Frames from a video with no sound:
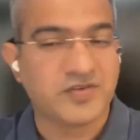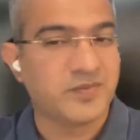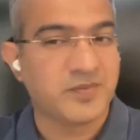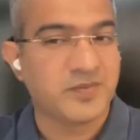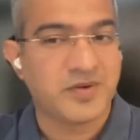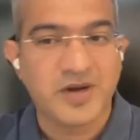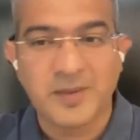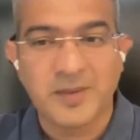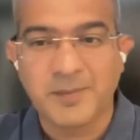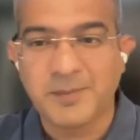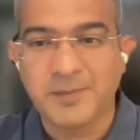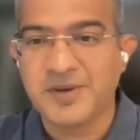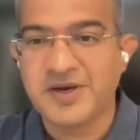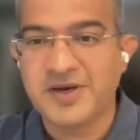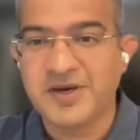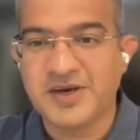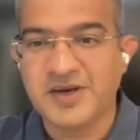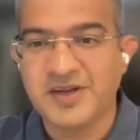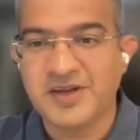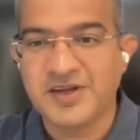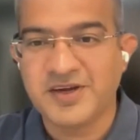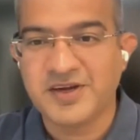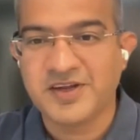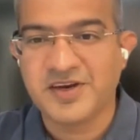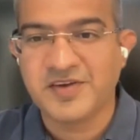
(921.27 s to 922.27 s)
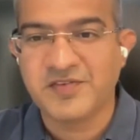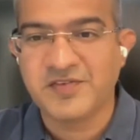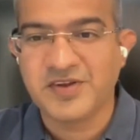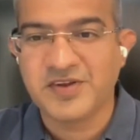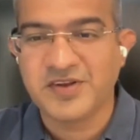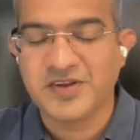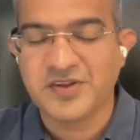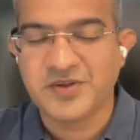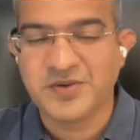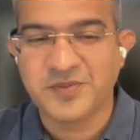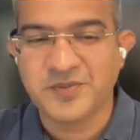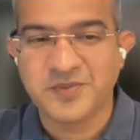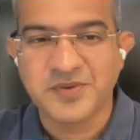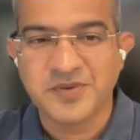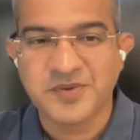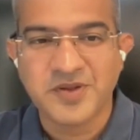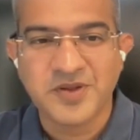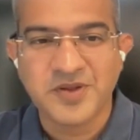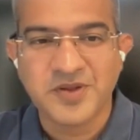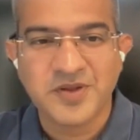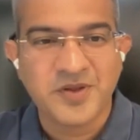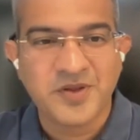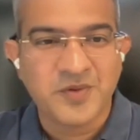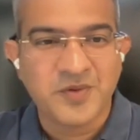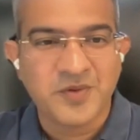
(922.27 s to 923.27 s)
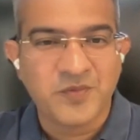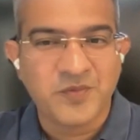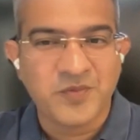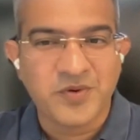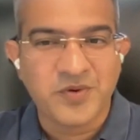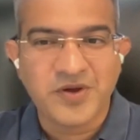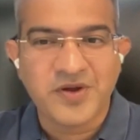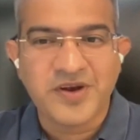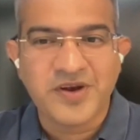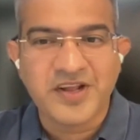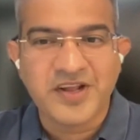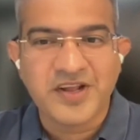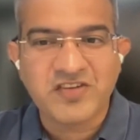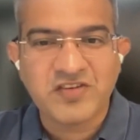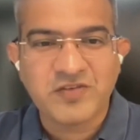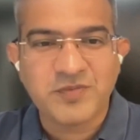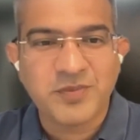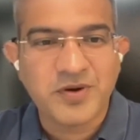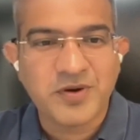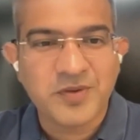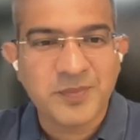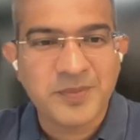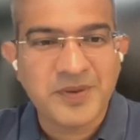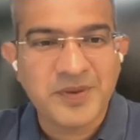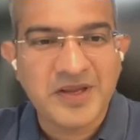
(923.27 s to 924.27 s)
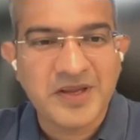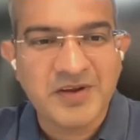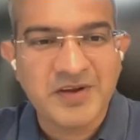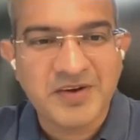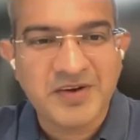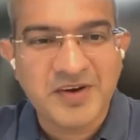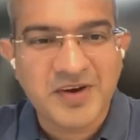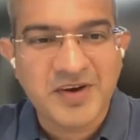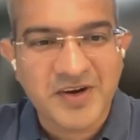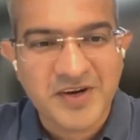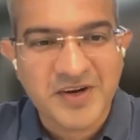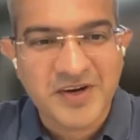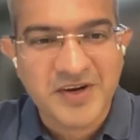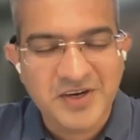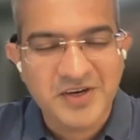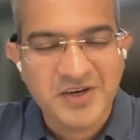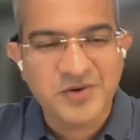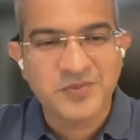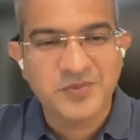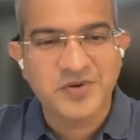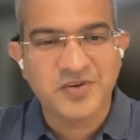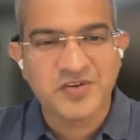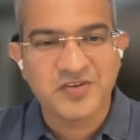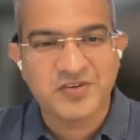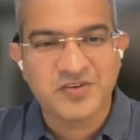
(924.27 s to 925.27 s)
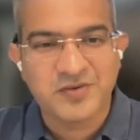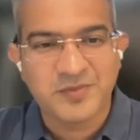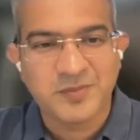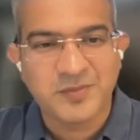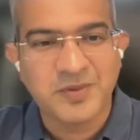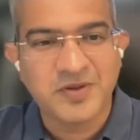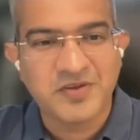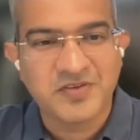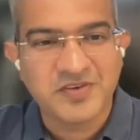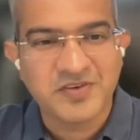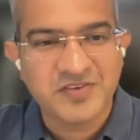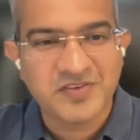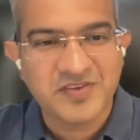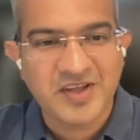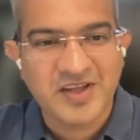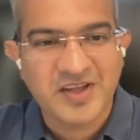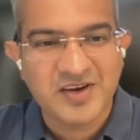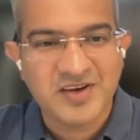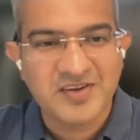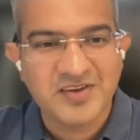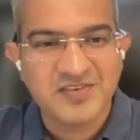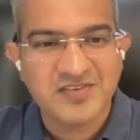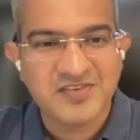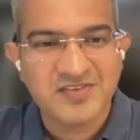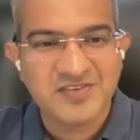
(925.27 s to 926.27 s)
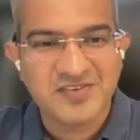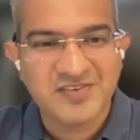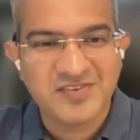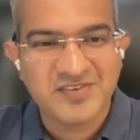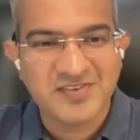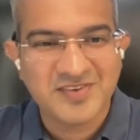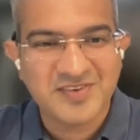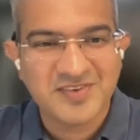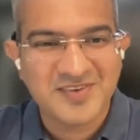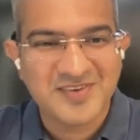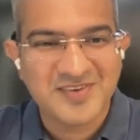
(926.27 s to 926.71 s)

Awesome. Completely agree with you. Would your next book be targeted towards business analysts?